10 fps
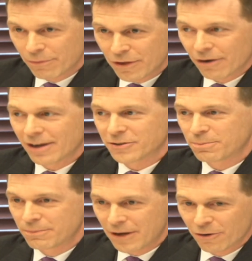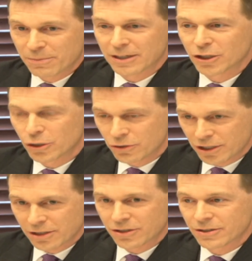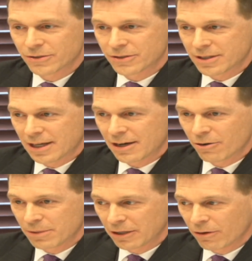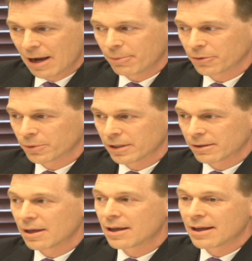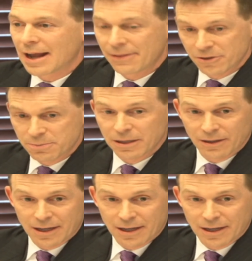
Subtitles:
There have been huge issues that are being grappled with, and there's been